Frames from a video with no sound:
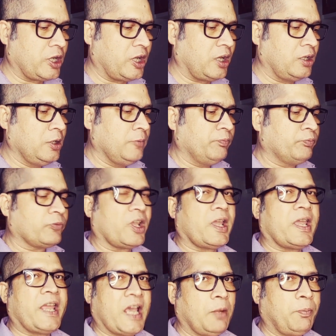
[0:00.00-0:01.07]

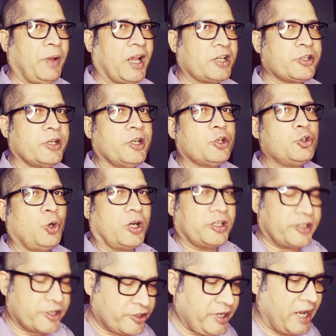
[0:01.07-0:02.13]
help us to
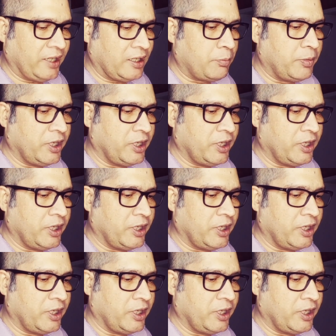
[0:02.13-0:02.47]
understand